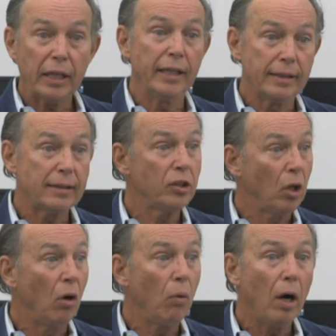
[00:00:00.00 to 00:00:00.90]
against the
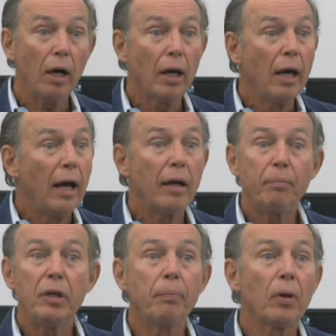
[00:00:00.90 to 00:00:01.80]
don't walk, and
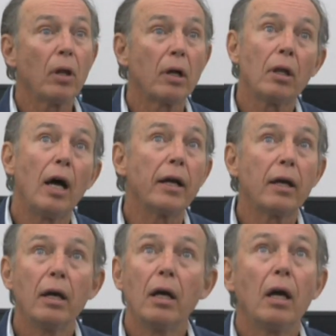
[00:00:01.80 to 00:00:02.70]
people are
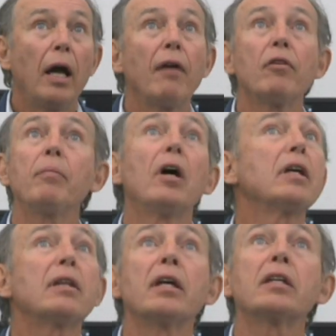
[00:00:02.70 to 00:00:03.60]
like,
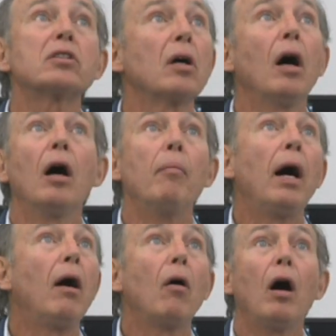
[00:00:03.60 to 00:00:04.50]
everybody thinks
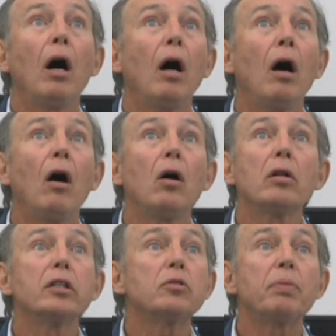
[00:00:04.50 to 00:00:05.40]
about all
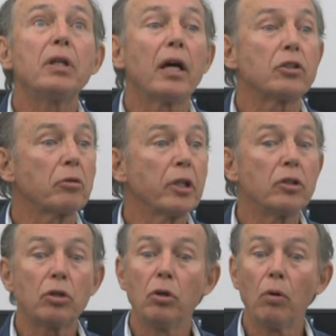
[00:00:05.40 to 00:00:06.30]
these
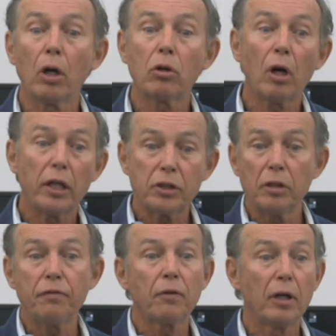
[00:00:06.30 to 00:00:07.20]
pedestrians who are crossing
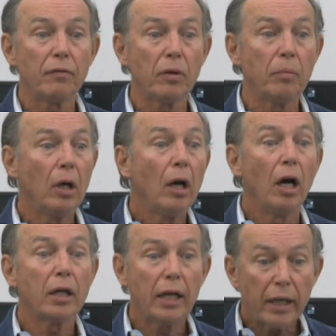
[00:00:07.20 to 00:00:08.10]
in front of them
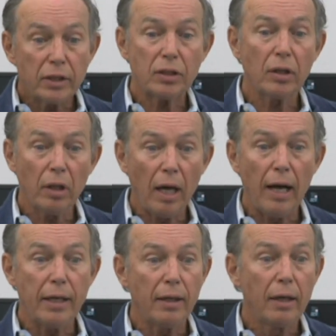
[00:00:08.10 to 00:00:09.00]
against the
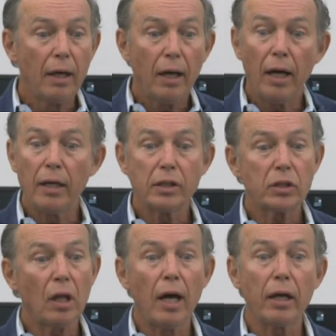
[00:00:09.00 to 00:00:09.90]
light, and
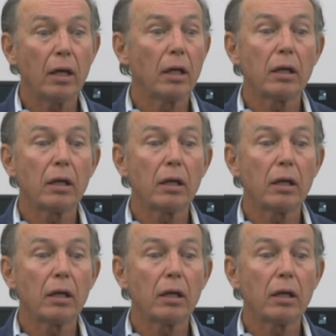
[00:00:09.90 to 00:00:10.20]
it's like